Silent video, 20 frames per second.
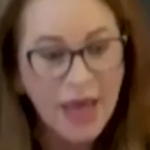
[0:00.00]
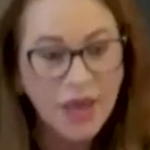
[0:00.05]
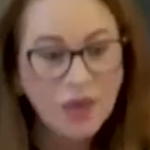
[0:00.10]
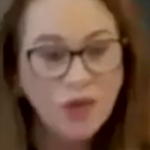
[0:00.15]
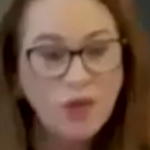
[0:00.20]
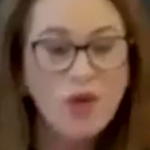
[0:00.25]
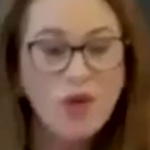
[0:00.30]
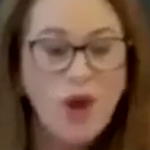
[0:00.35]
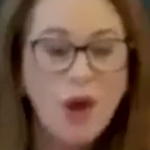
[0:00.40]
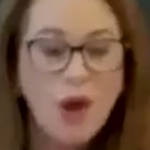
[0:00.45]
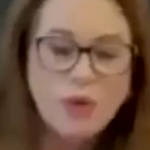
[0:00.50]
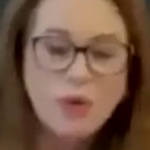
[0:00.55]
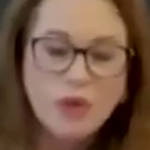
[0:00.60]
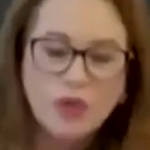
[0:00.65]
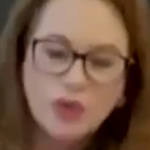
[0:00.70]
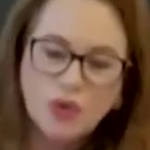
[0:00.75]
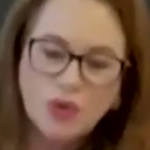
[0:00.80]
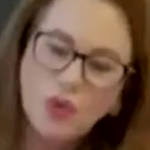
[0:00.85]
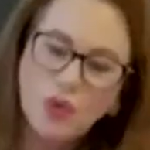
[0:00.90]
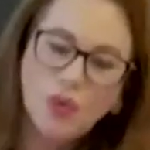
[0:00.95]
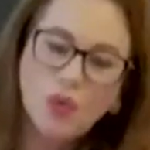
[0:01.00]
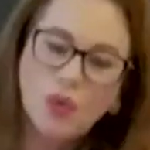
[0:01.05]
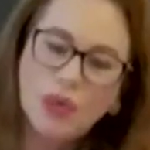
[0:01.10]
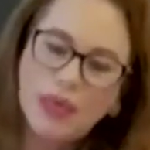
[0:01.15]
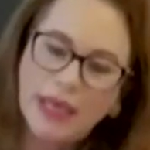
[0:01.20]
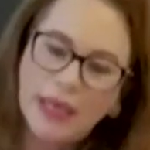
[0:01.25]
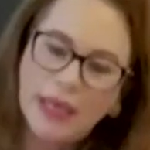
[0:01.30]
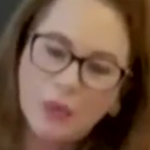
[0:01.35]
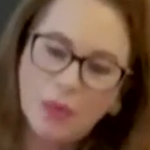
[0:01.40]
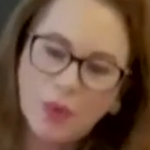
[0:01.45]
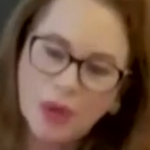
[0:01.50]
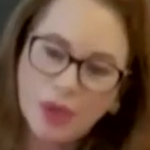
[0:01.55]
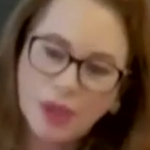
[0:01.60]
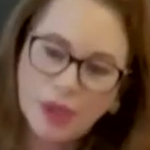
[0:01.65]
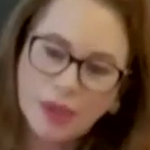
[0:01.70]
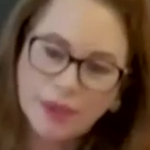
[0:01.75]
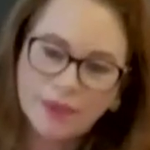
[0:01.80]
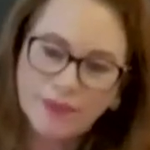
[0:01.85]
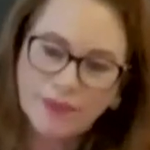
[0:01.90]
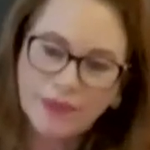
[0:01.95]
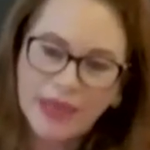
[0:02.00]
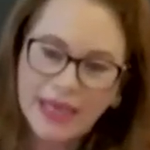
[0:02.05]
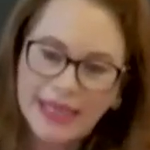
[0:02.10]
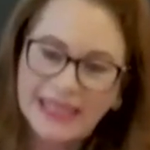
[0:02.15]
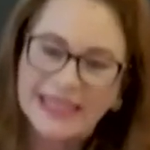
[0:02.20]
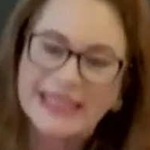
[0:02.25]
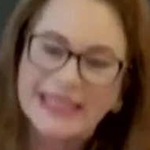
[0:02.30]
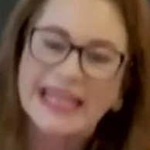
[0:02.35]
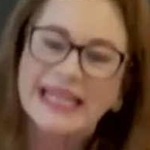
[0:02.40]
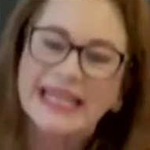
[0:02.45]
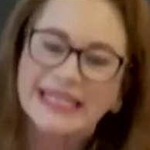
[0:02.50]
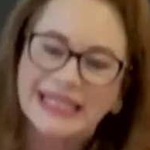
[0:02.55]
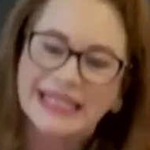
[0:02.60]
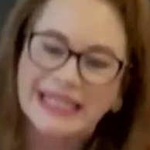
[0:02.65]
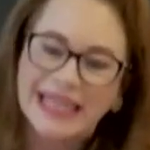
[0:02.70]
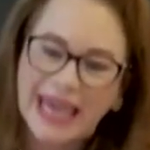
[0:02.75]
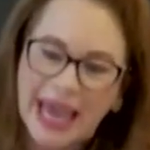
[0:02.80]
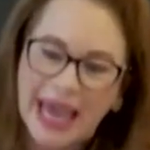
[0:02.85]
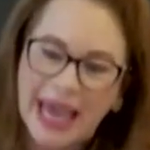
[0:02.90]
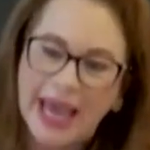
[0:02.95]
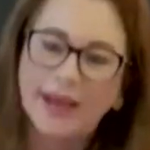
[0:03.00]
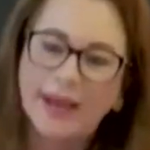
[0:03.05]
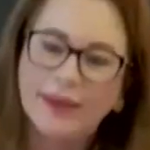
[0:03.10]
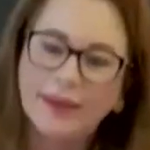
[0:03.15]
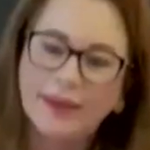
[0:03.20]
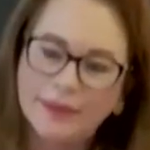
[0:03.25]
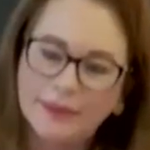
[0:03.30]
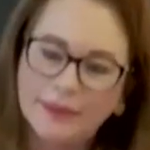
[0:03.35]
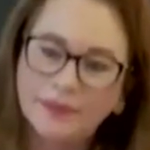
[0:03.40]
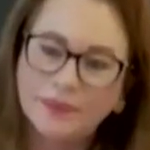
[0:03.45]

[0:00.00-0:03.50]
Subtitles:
The number two keyword is scale.